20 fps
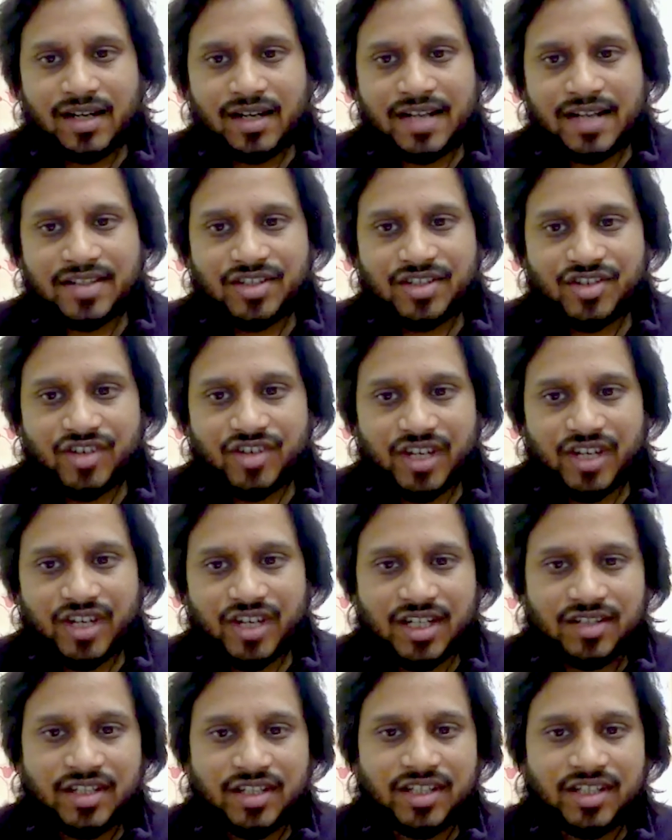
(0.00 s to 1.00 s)
as a trainee
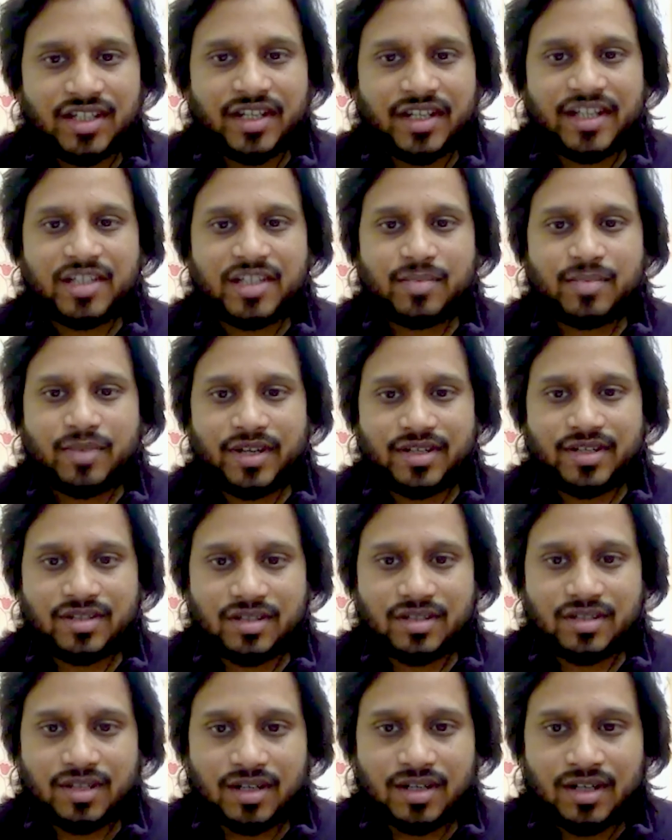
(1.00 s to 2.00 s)
at the Indian Express,
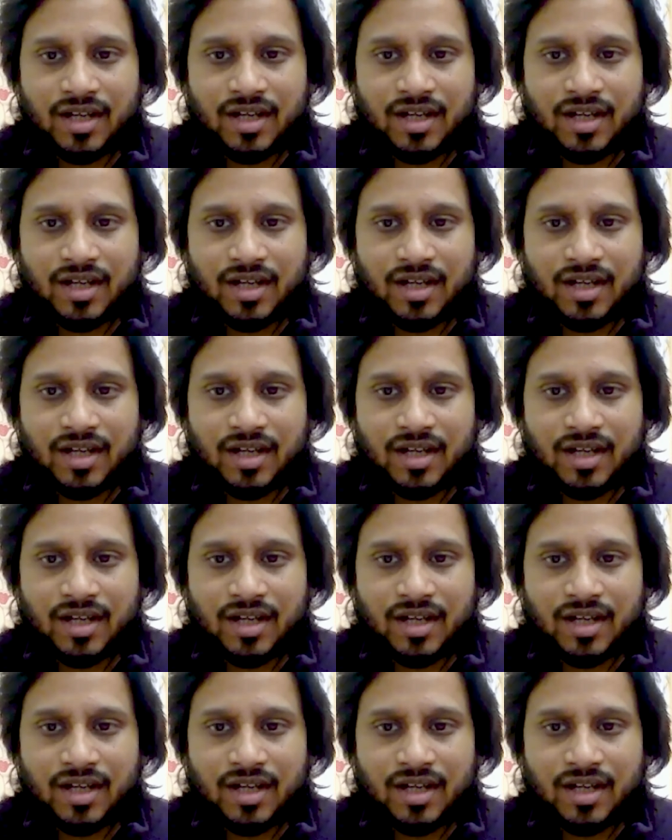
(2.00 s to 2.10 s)
the